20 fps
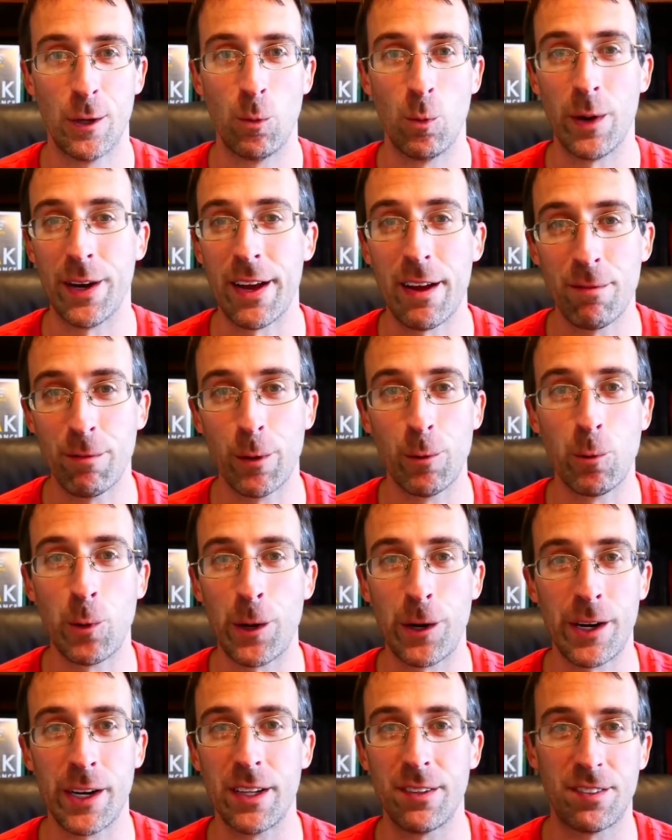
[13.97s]
Whenever
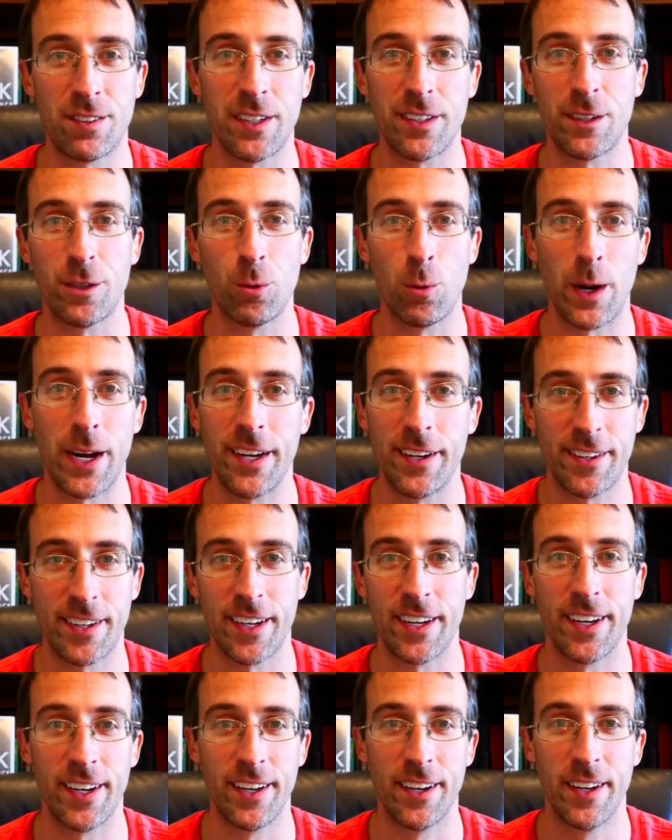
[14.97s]
we're in a
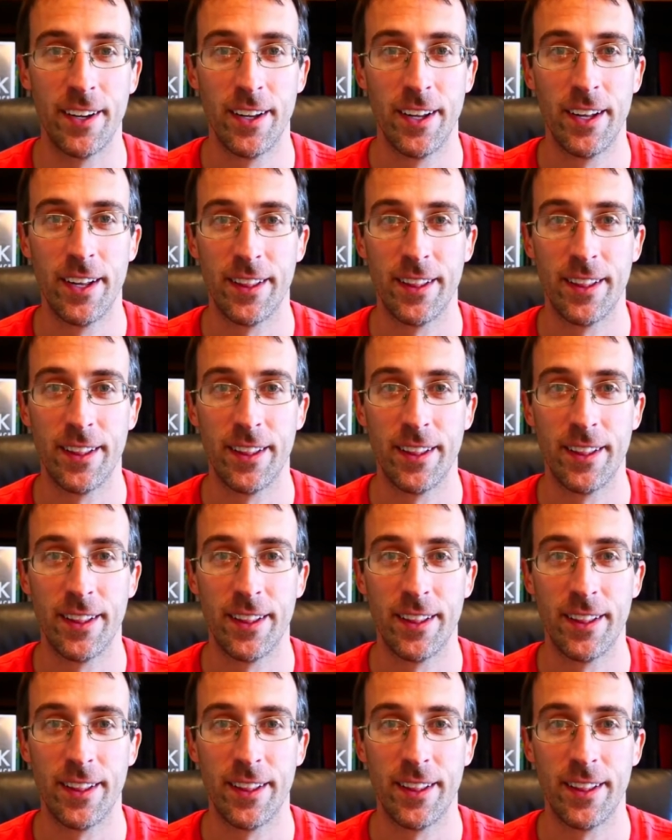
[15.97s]
situation